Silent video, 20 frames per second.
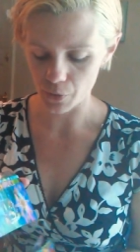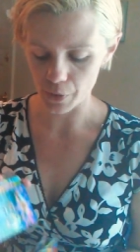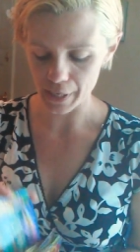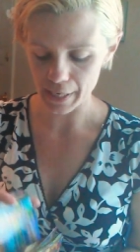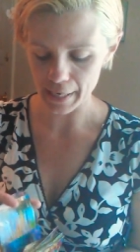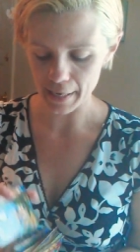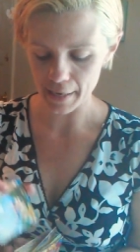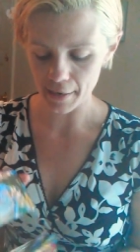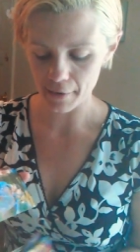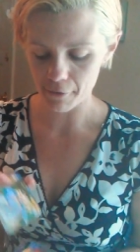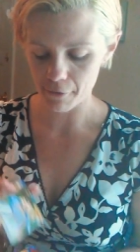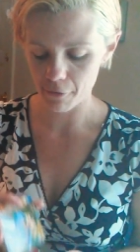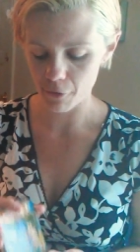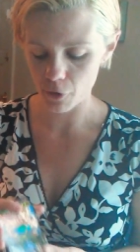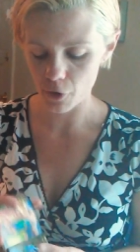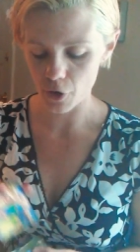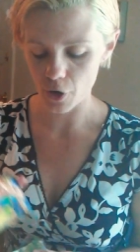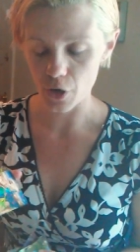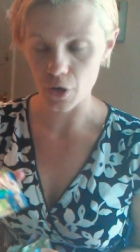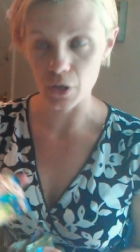reading
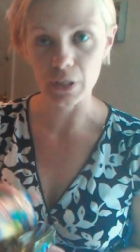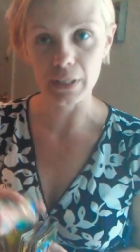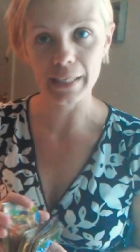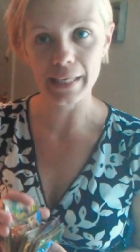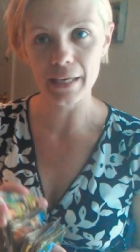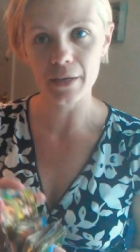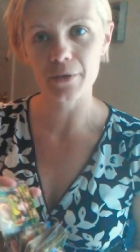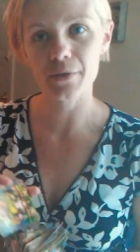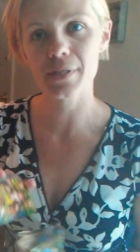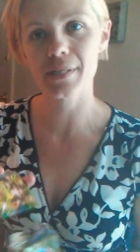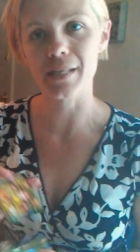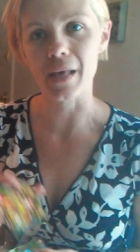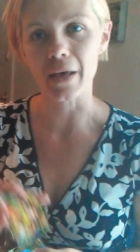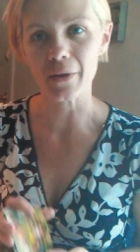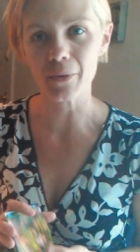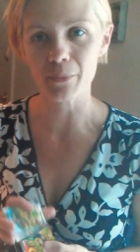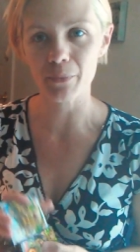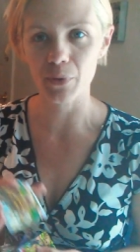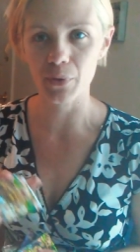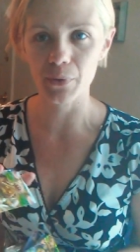for Leo's
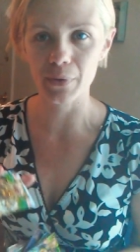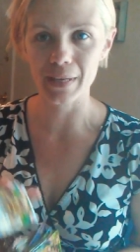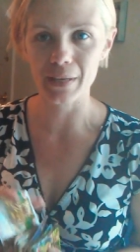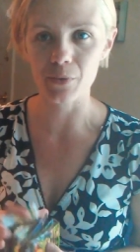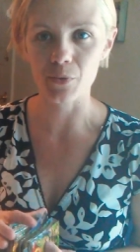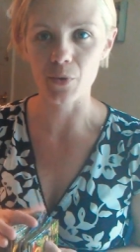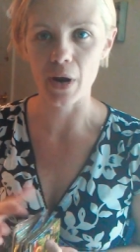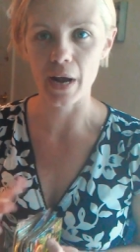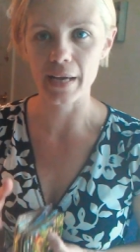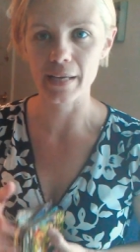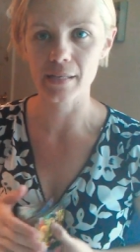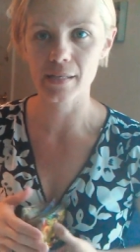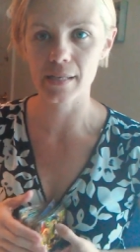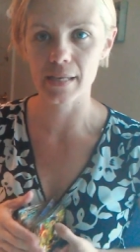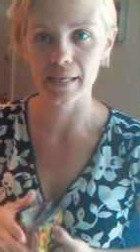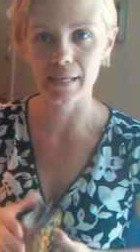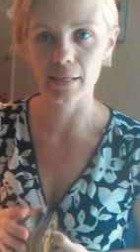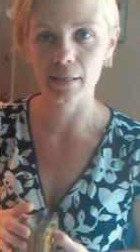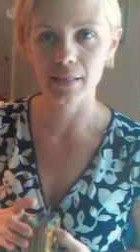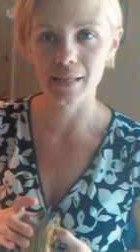sun, moon, and
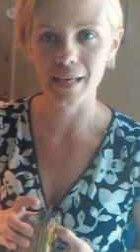rising.